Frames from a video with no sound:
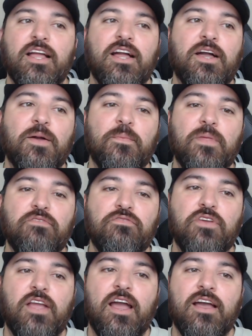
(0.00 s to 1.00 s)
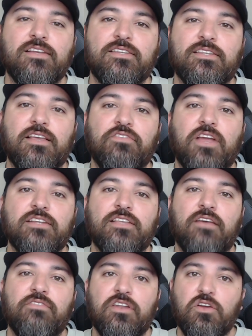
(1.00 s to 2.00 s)
Um, if you guys if you guys
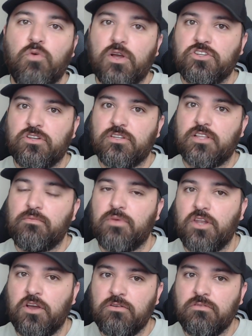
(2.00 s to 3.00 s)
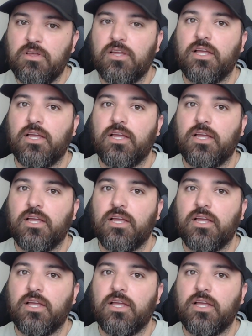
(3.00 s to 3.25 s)
have any questions, let me know.